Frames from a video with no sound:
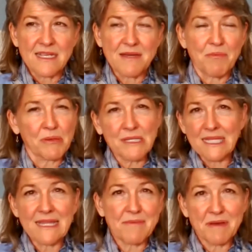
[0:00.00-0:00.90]

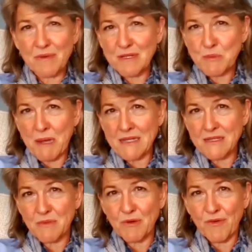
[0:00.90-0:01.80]
completely limit what's
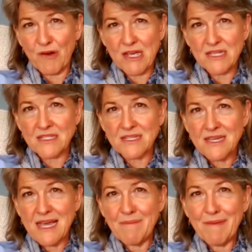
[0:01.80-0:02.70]
possible for us.
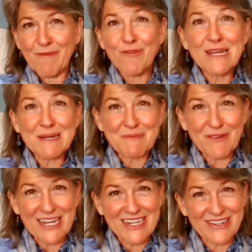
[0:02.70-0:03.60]
I'm a freedom
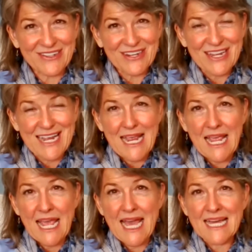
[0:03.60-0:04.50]
fighter.
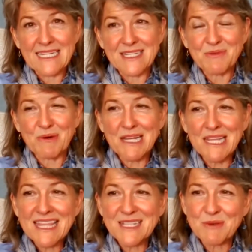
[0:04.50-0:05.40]
And one
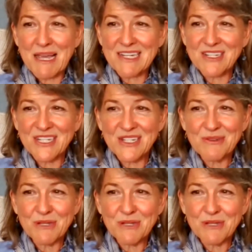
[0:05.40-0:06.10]
of the things we actually do